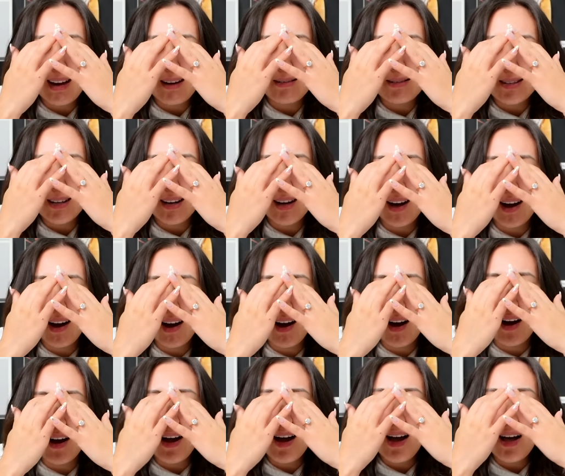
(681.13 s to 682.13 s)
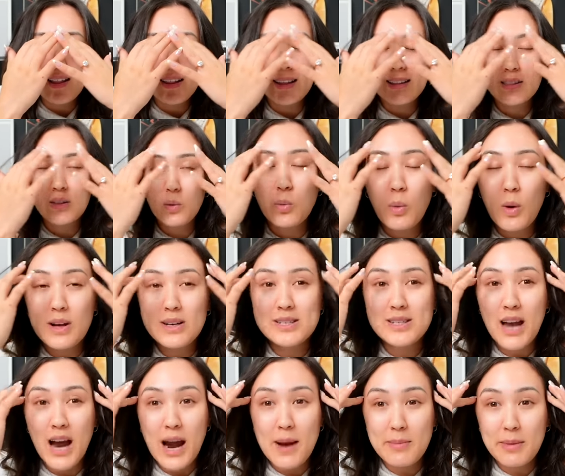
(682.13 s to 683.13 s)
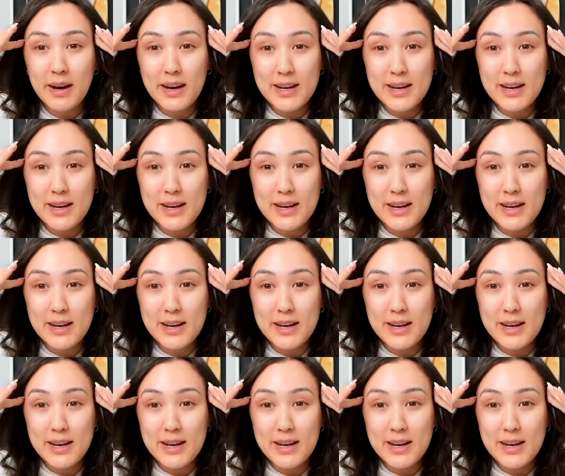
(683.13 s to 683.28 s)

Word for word: I was like, ugh, like the one time that